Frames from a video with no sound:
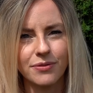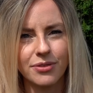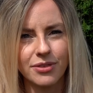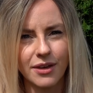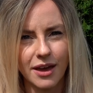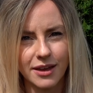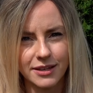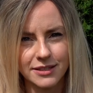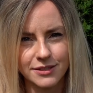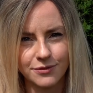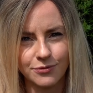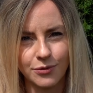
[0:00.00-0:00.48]
of
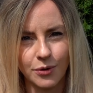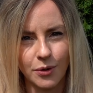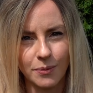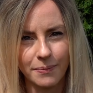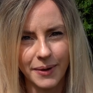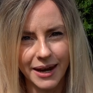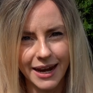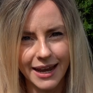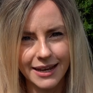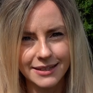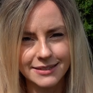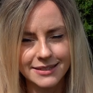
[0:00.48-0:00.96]
34
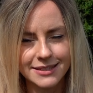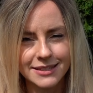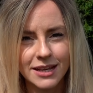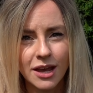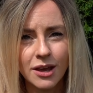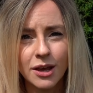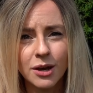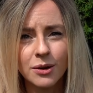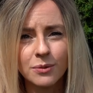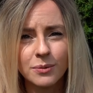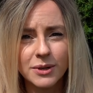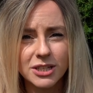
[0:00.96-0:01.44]
minutes,
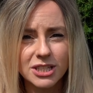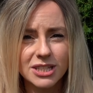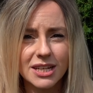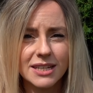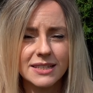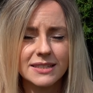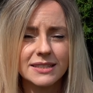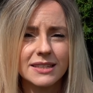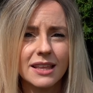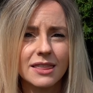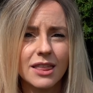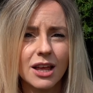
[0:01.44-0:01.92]
which
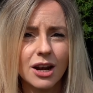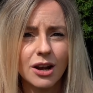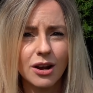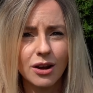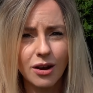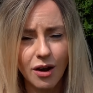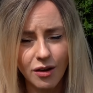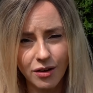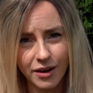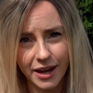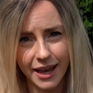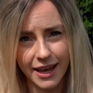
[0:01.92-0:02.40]
is the
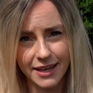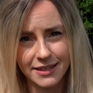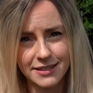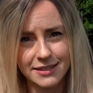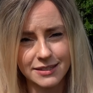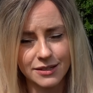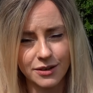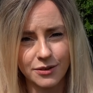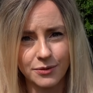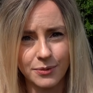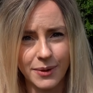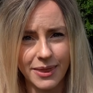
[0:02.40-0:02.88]

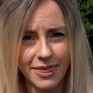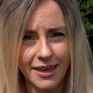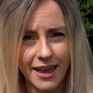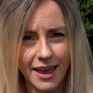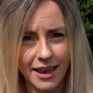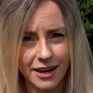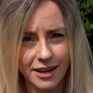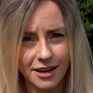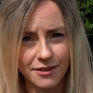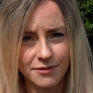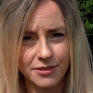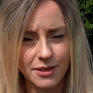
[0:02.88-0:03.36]
longest with
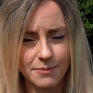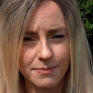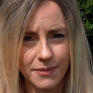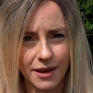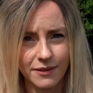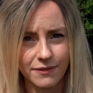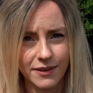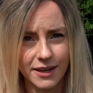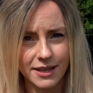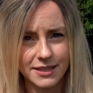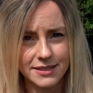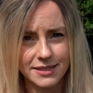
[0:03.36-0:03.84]
any of the
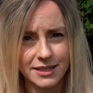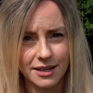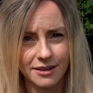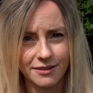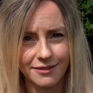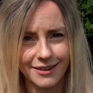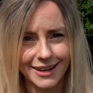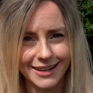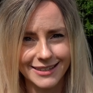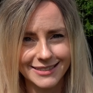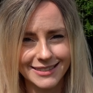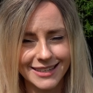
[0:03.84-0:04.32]
Mavic
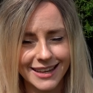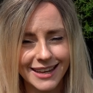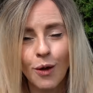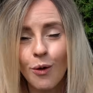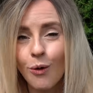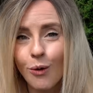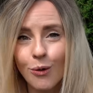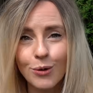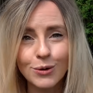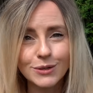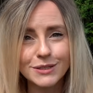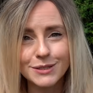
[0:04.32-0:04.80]
series.
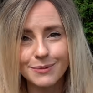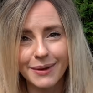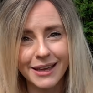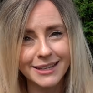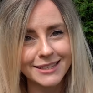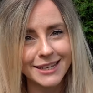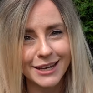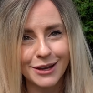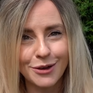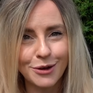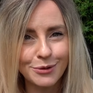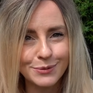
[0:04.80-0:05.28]

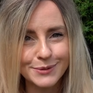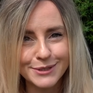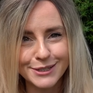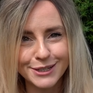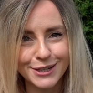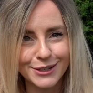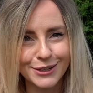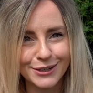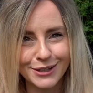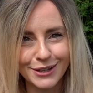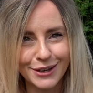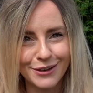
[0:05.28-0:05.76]
Automatic
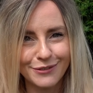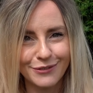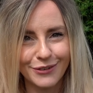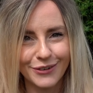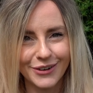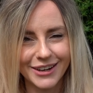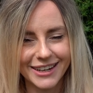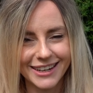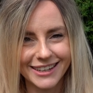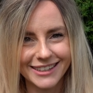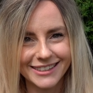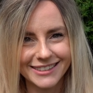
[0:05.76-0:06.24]
obstacle
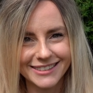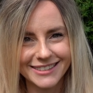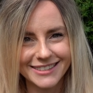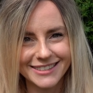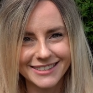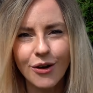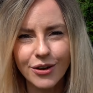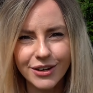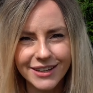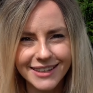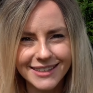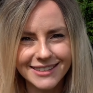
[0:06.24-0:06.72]
avoidance,
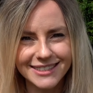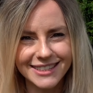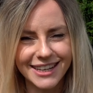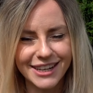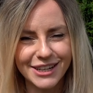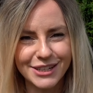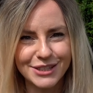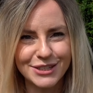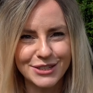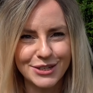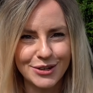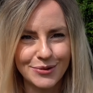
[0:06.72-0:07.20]

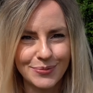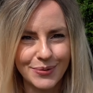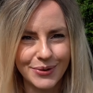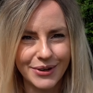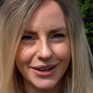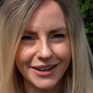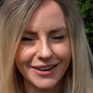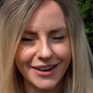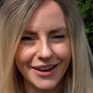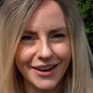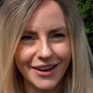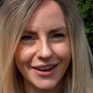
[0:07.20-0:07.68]
OcuSync
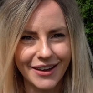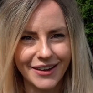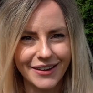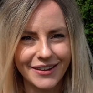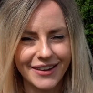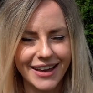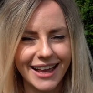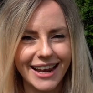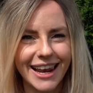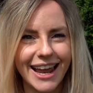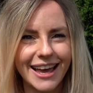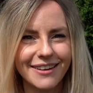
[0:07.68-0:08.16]

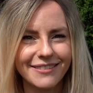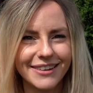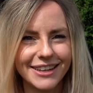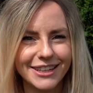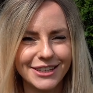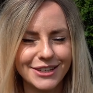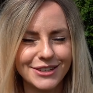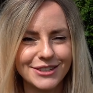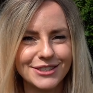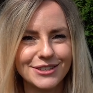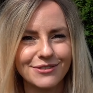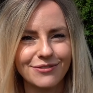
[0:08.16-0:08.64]
2.0,
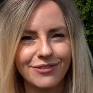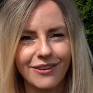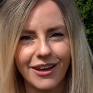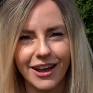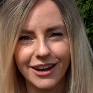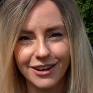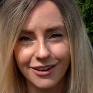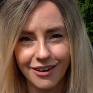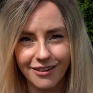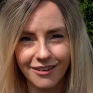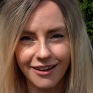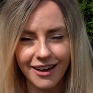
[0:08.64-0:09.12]
allowing you to
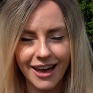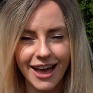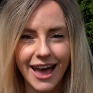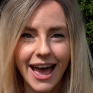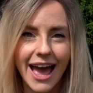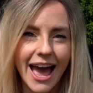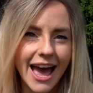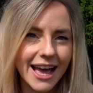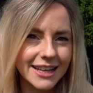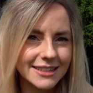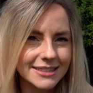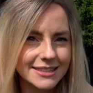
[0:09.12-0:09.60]
fly longer
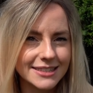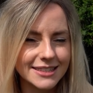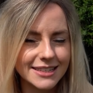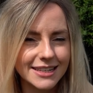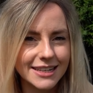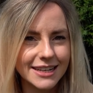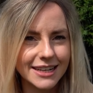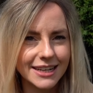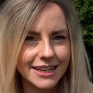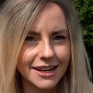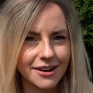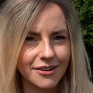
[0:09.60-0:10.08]
and
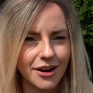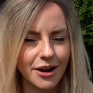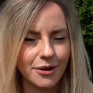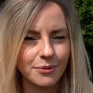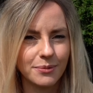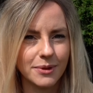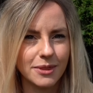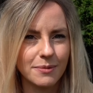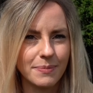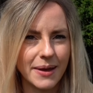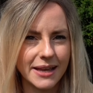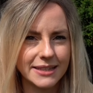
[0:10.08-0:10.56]
see clearer
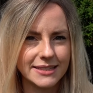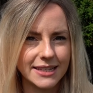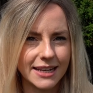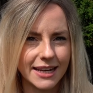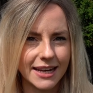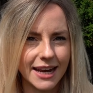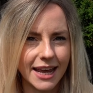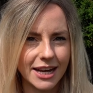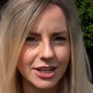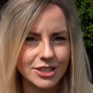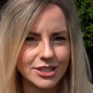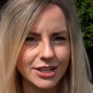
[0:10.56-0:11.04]
with a better
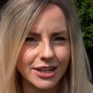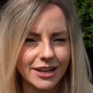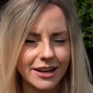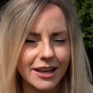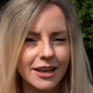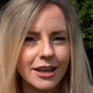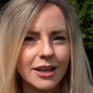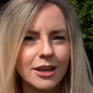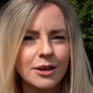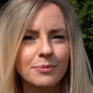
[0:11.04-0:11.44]
connection,